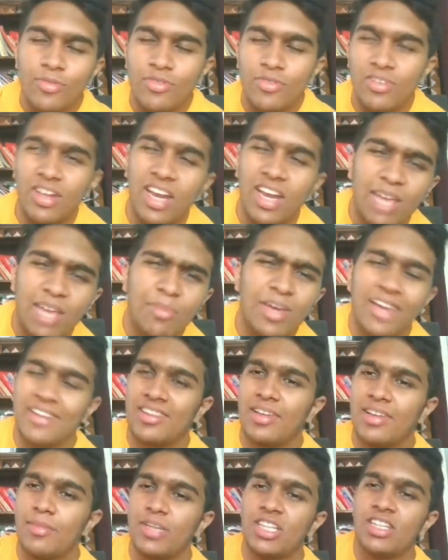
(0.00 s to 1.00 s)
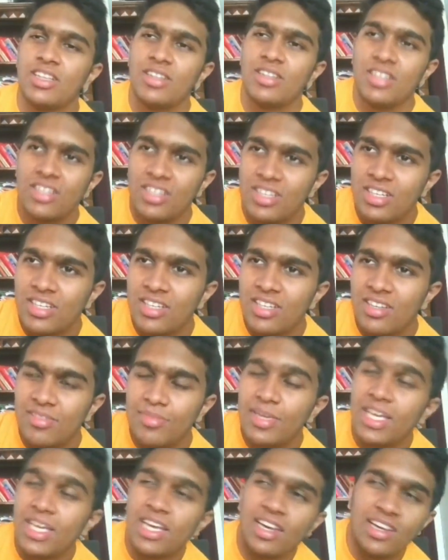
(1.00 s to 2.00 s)
remixable
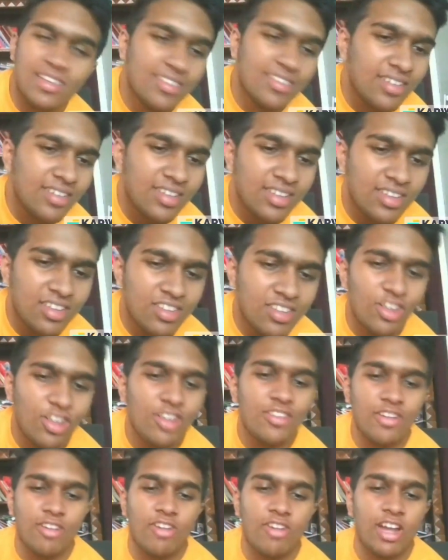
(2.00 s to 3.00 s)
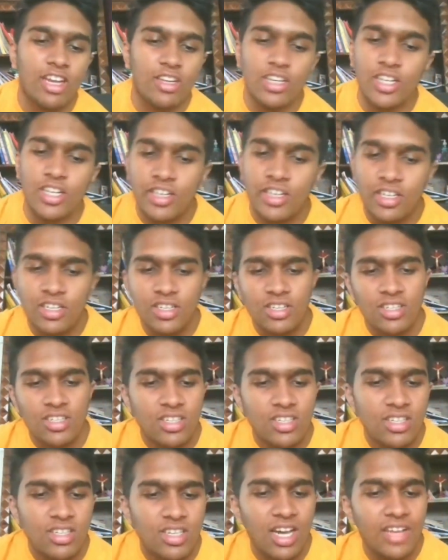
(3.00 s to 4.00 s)
speakers. Those are quite good.
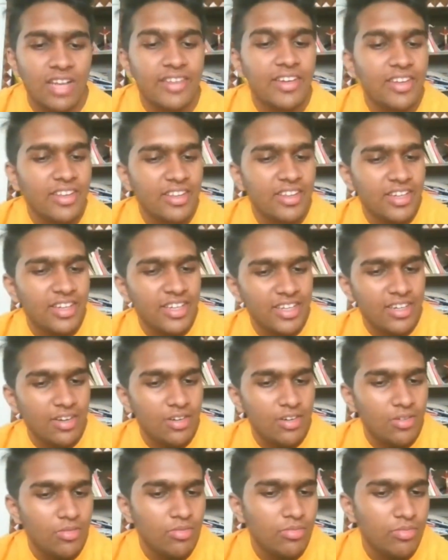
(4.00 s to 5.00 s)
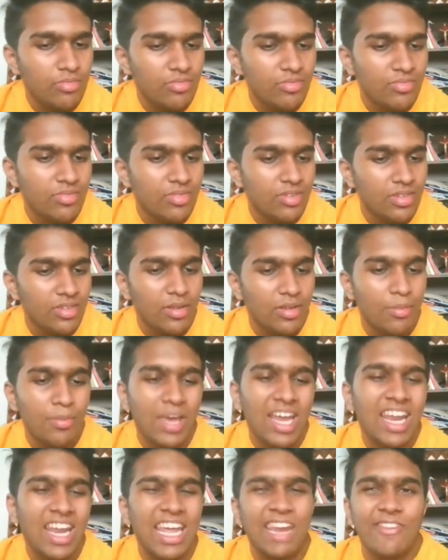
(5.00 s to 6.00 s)
Other than that, the
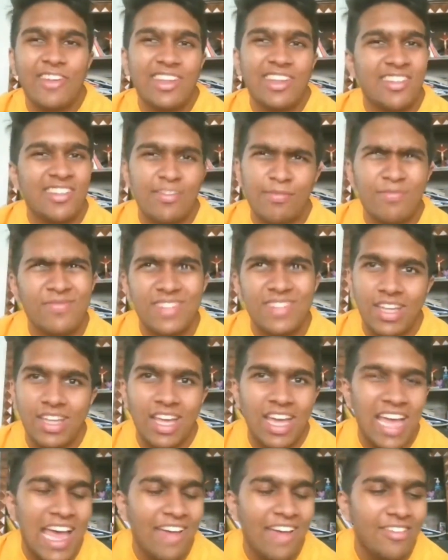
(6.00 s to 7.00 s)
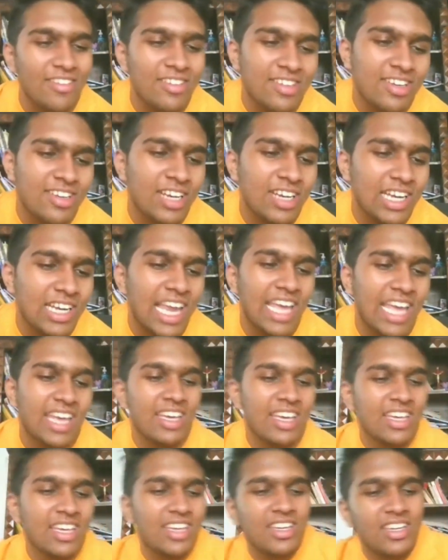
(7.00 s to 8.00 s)
mirror like
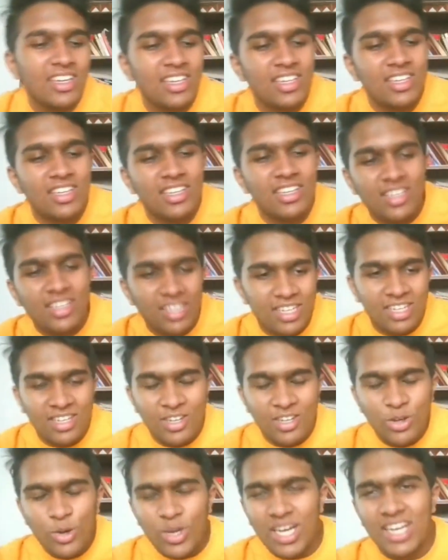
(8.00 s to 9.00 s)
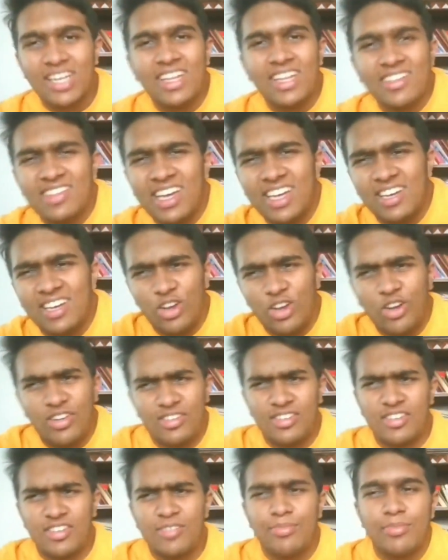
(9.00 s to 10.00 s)
cool in design now,
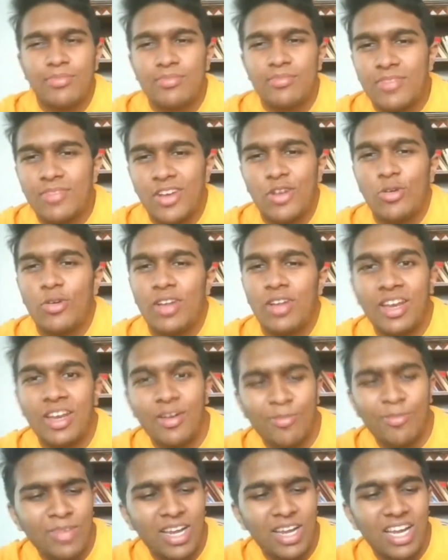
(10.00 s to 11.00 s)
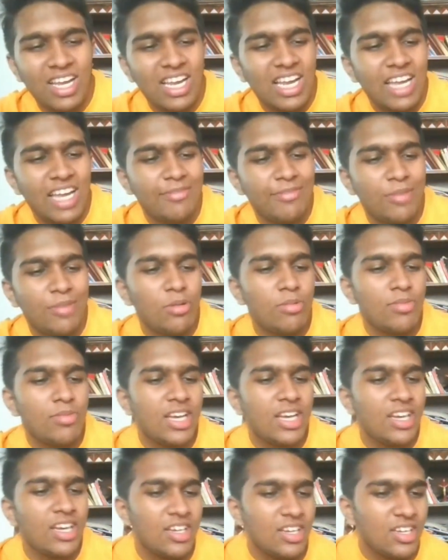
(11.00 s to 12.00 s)
cool in real life probably.
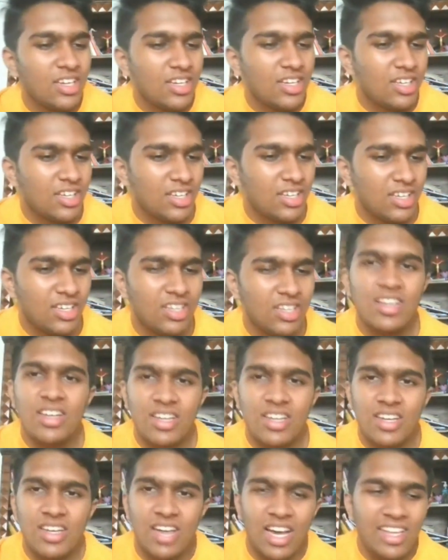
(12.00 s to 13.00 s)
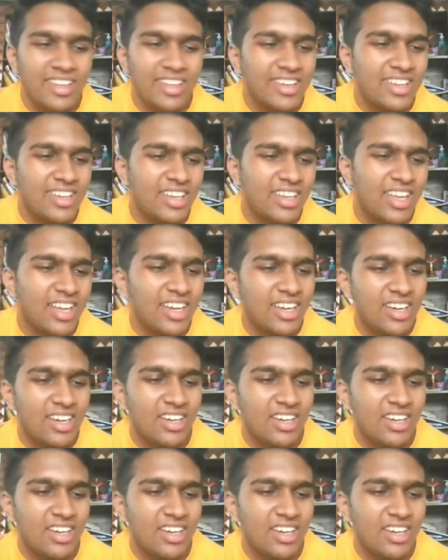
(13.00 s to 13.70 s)
Other than that,